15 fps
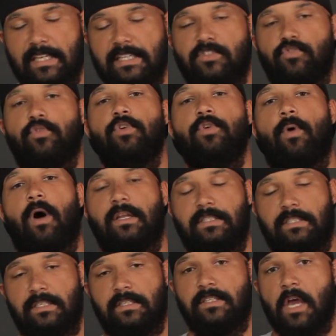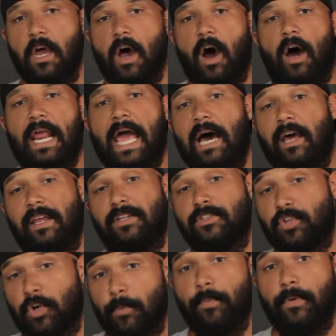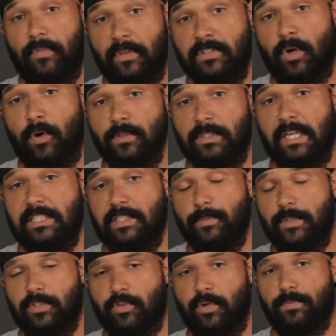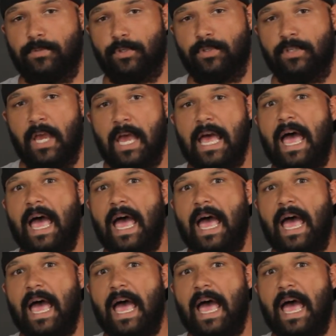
his nuances on how to interpret these Old Testament scriptures,